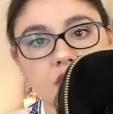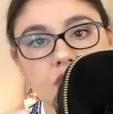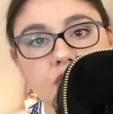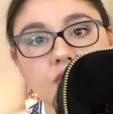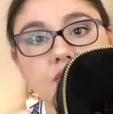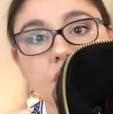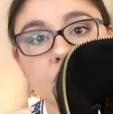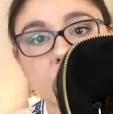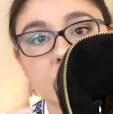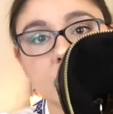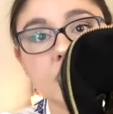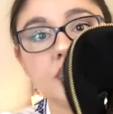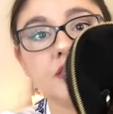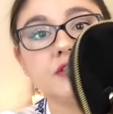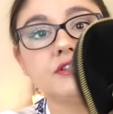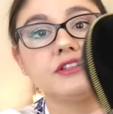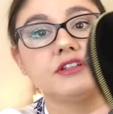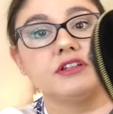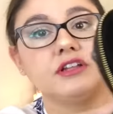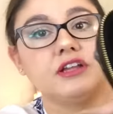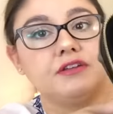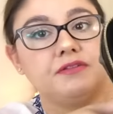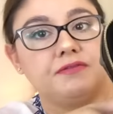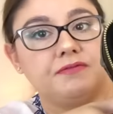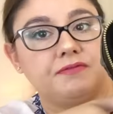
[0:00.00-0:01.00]
you could
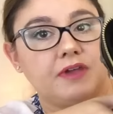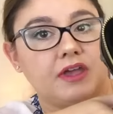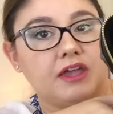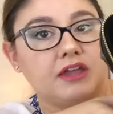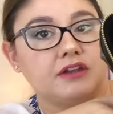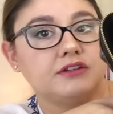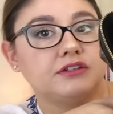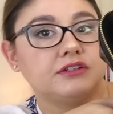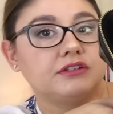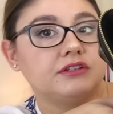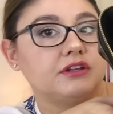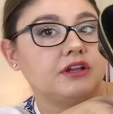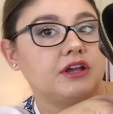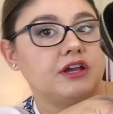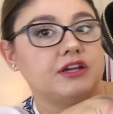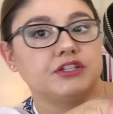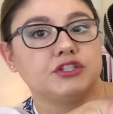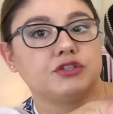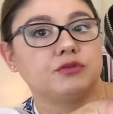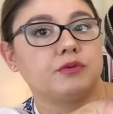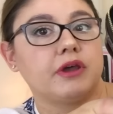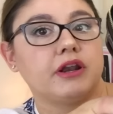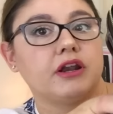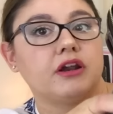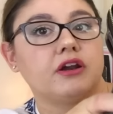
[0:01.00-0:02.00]
easily fit a
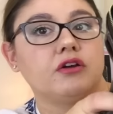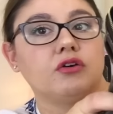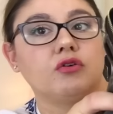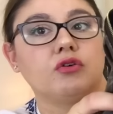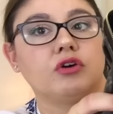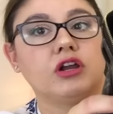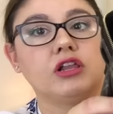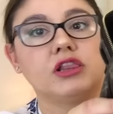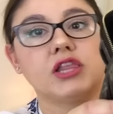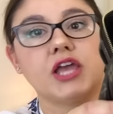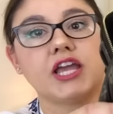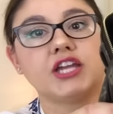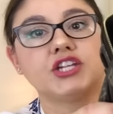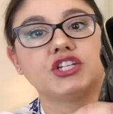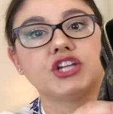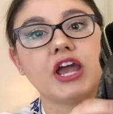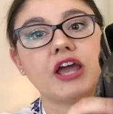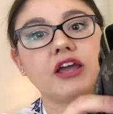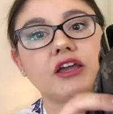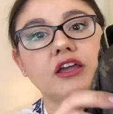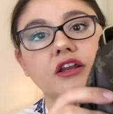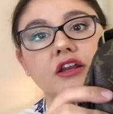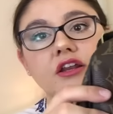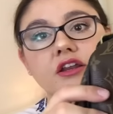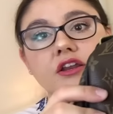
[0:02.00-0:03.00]
sweater or a light
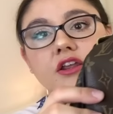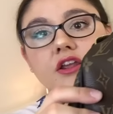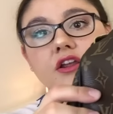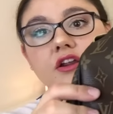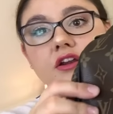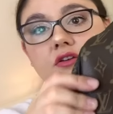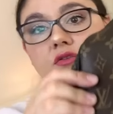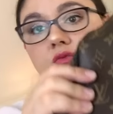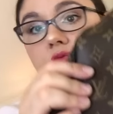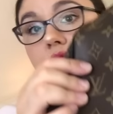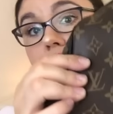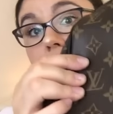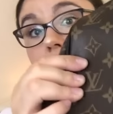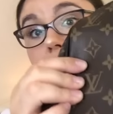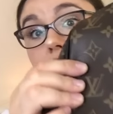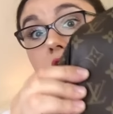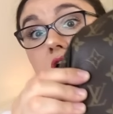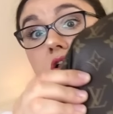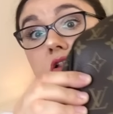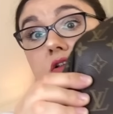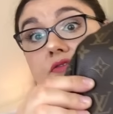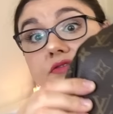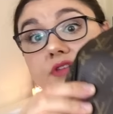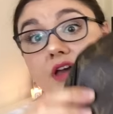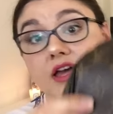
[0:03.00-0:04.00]
jacket in here with
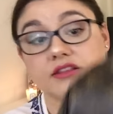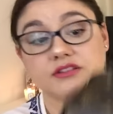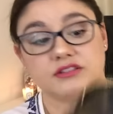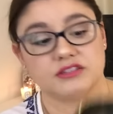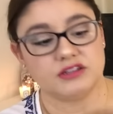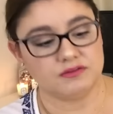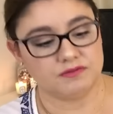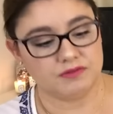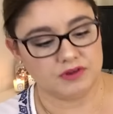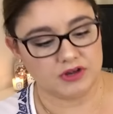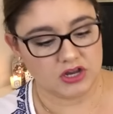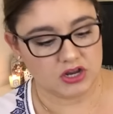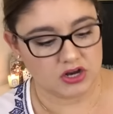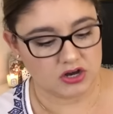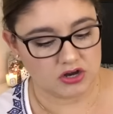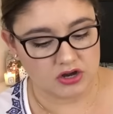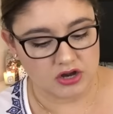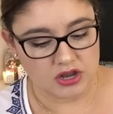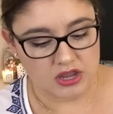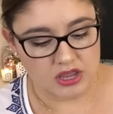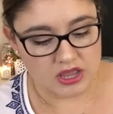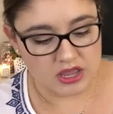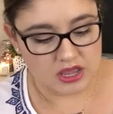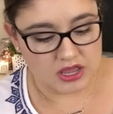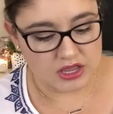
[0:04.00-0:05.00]
all of that stuff in here.
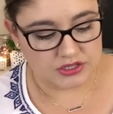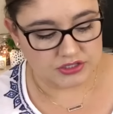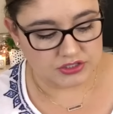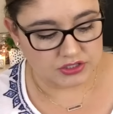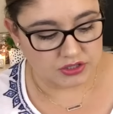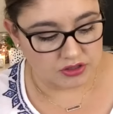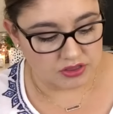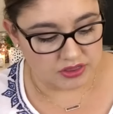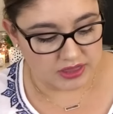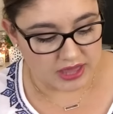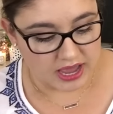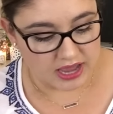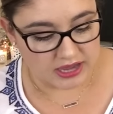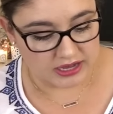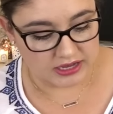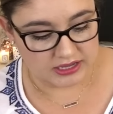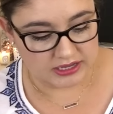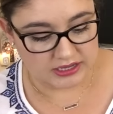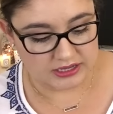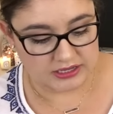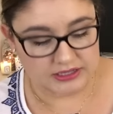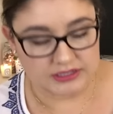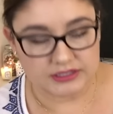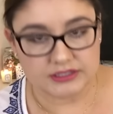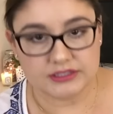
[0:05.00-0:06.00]
So that
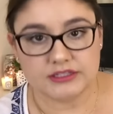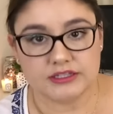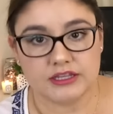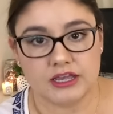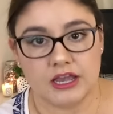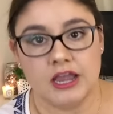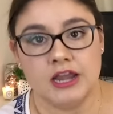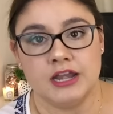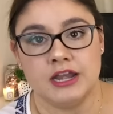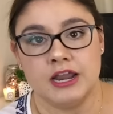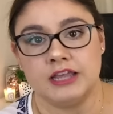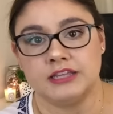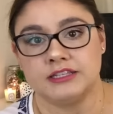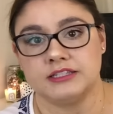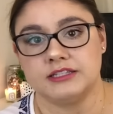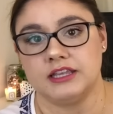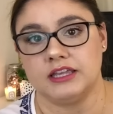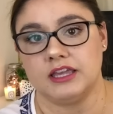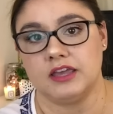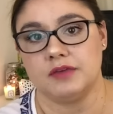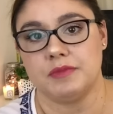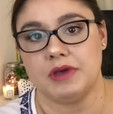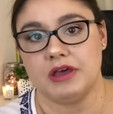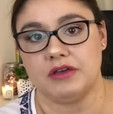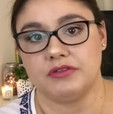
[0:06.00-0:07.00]
is a nice
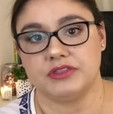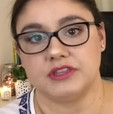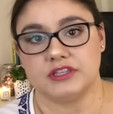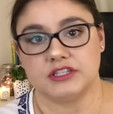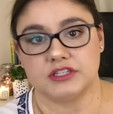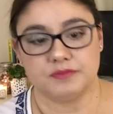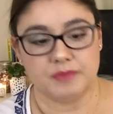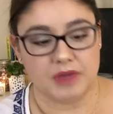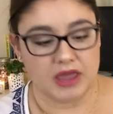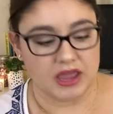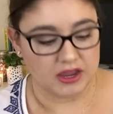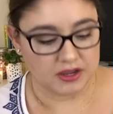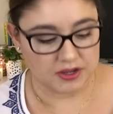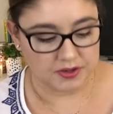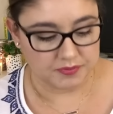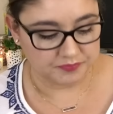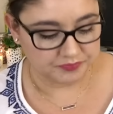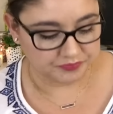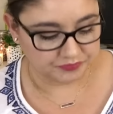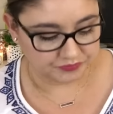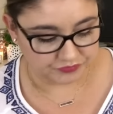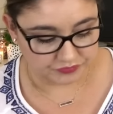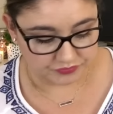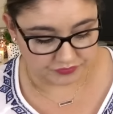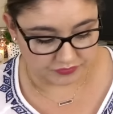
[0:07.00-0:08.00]
thing about this bag.
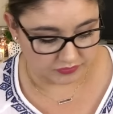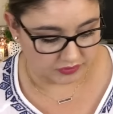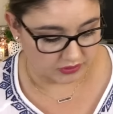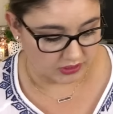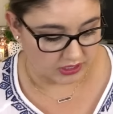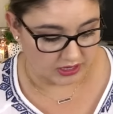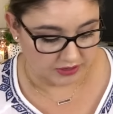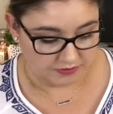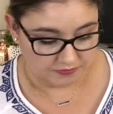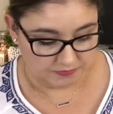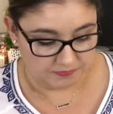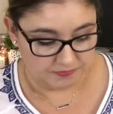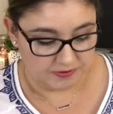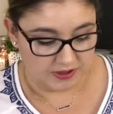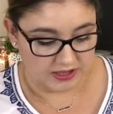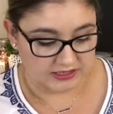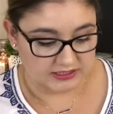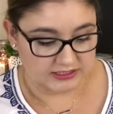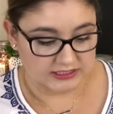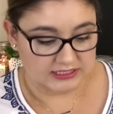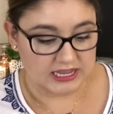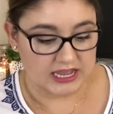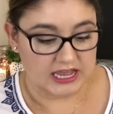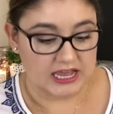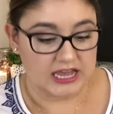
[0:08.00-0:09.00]
It
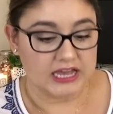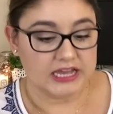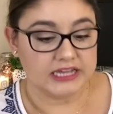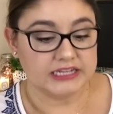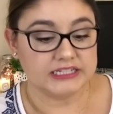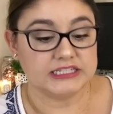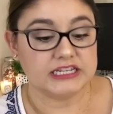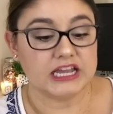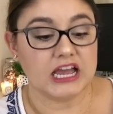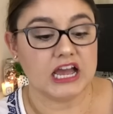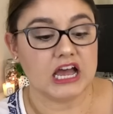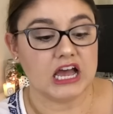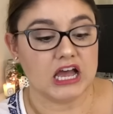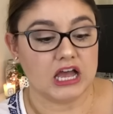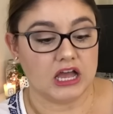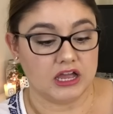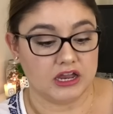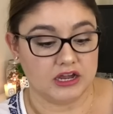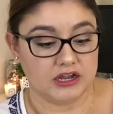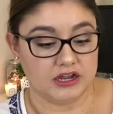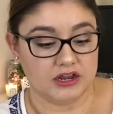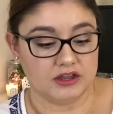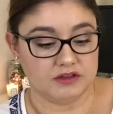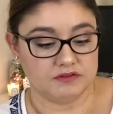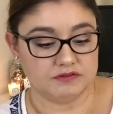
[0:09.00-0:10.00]
fits a
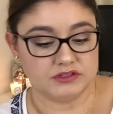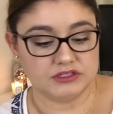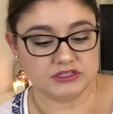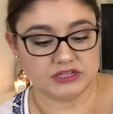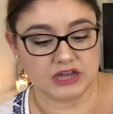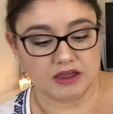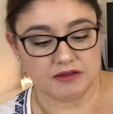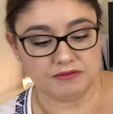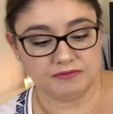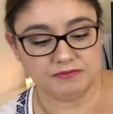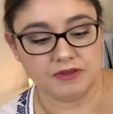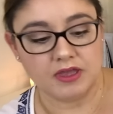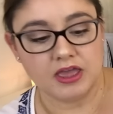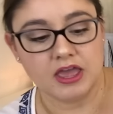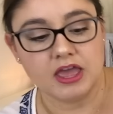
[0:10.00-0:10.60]
ton of stuff.